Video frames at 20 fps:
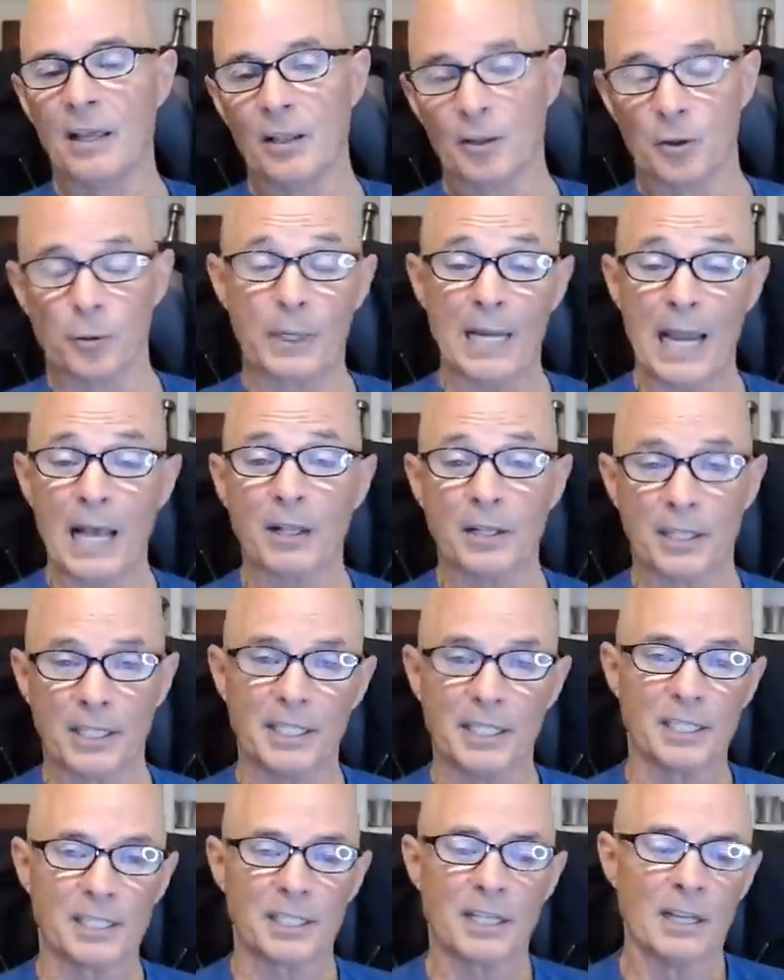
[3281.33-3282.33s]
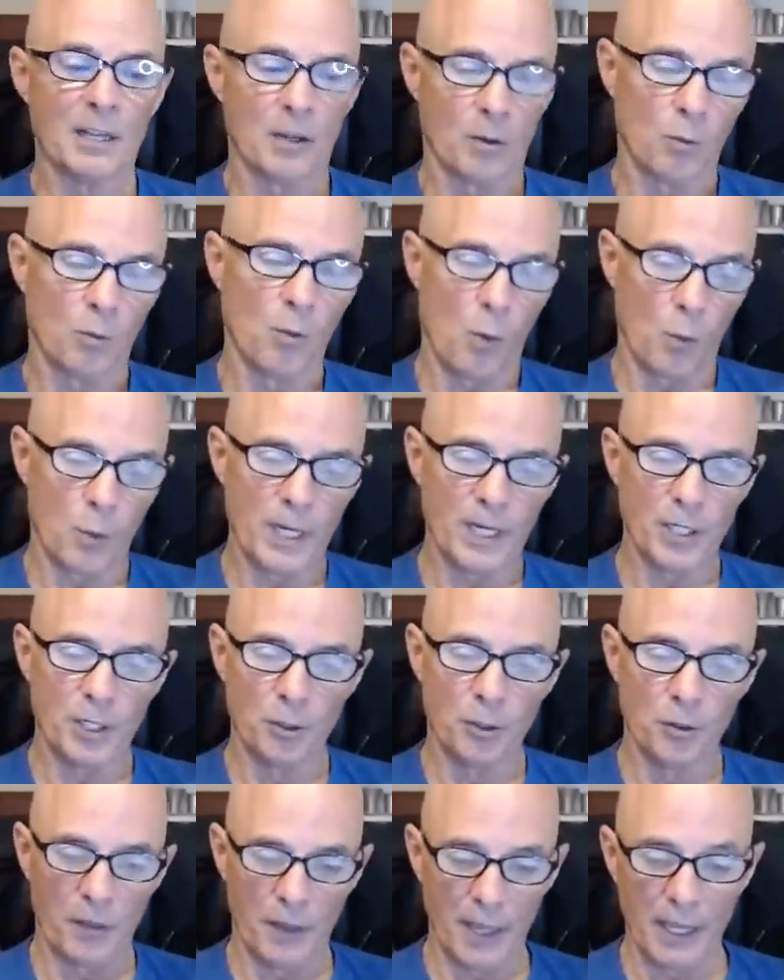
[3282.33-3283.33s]
The reality is what we
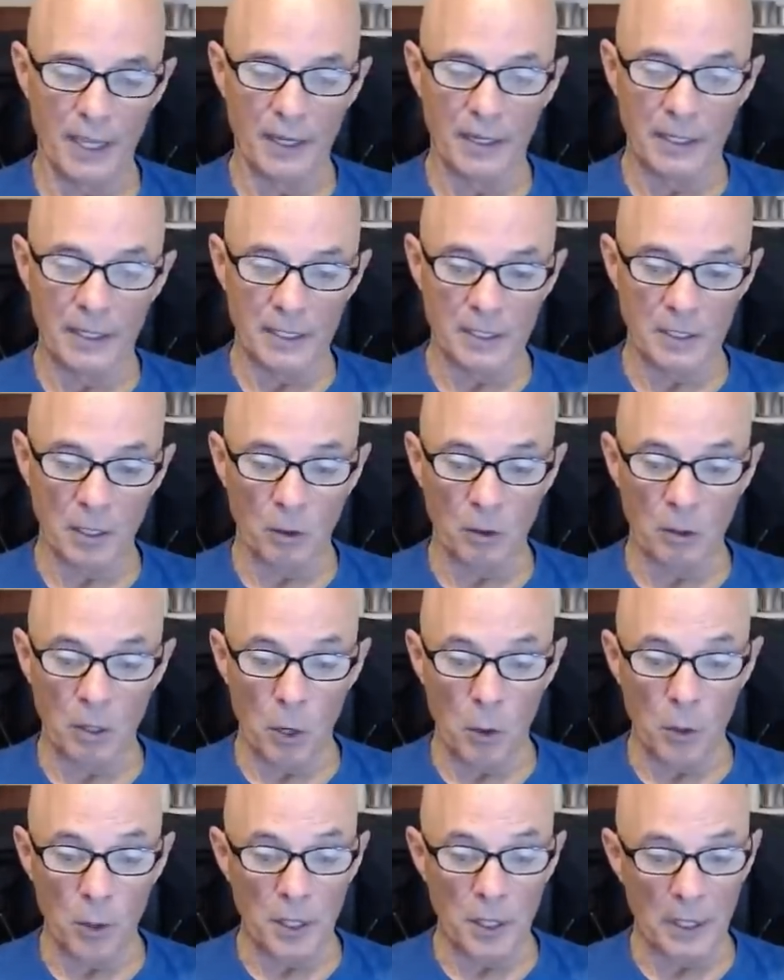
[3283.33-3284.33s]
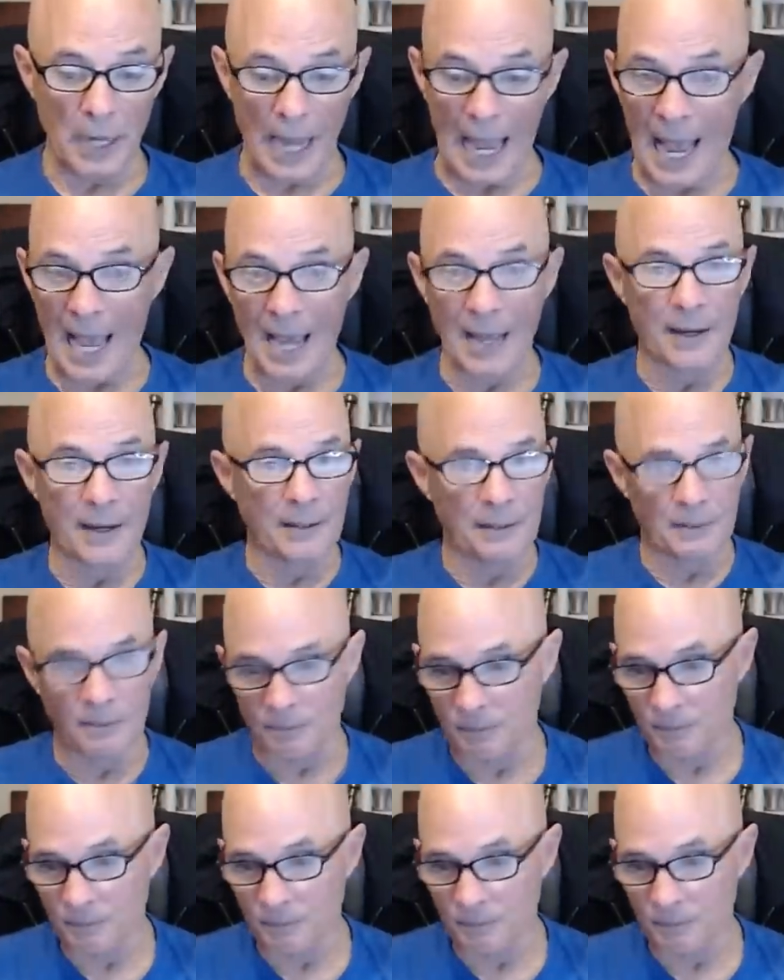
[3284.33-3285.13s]
do then is I'll go in and add